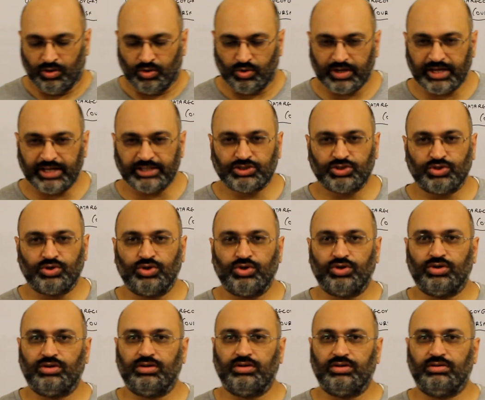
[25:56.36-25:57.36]
Okay,
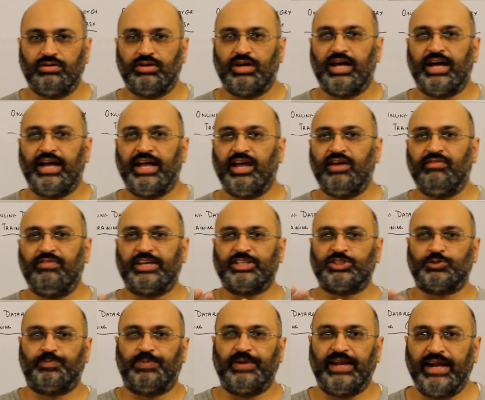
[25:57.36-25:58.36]
so I have
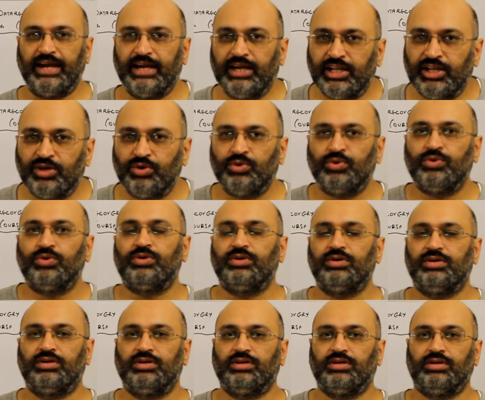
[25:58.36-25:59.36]
explained to you
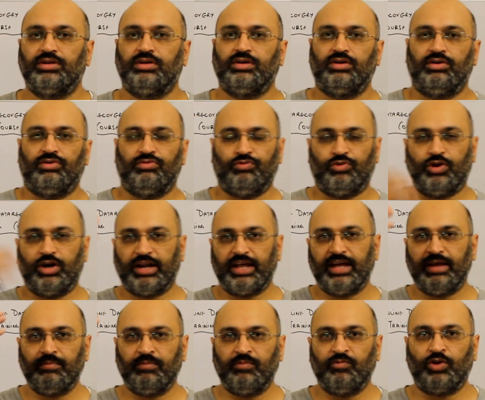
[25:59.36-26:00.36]
what
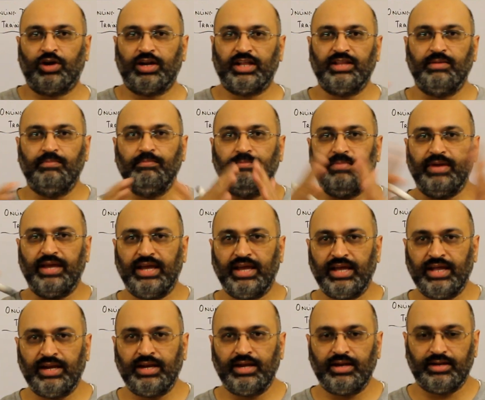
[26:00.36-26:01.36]
are the
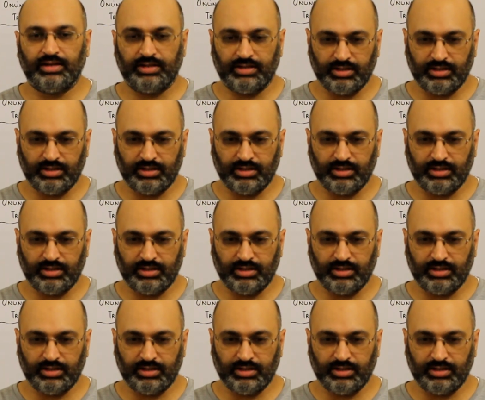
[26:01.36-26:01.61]
main,